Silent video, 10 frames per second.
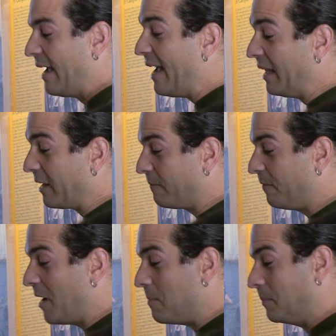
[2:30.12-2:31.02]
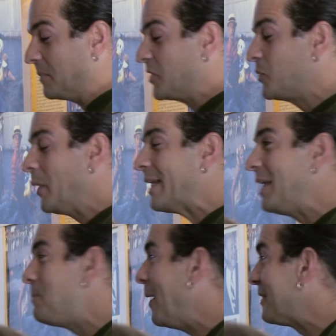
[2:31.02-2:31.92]
hailing from
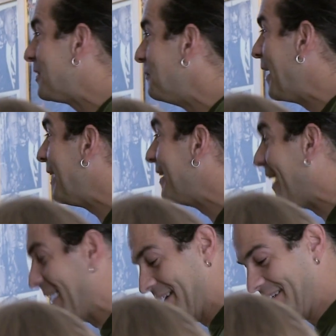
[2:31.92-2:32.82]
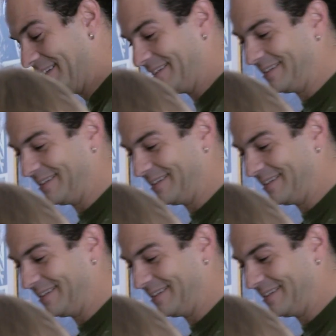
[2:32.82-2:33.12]
Swickley, Pennsylvania,